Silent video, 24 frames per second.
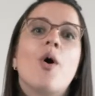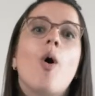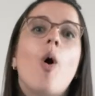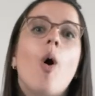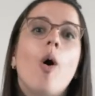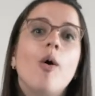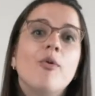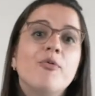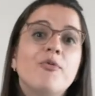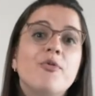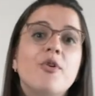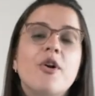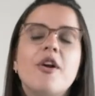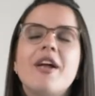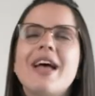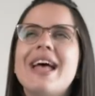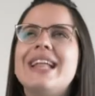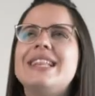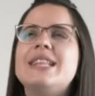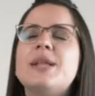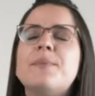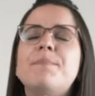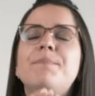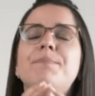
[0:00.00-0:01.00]
offer
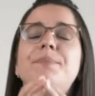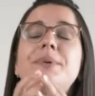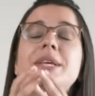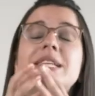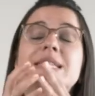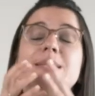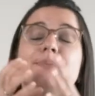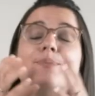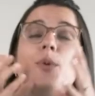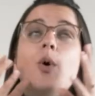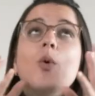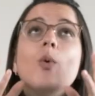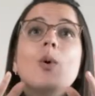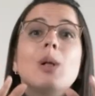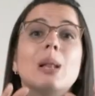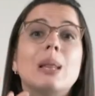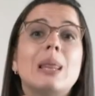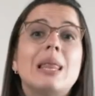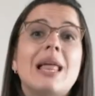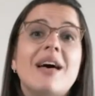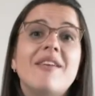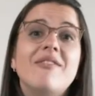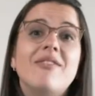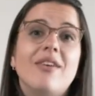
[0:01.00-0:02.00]
at a bespoke
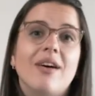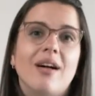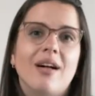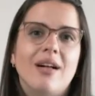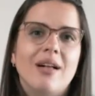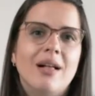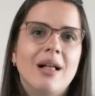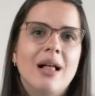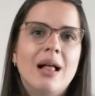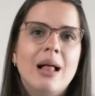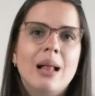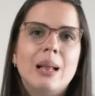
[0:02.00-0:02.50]
level,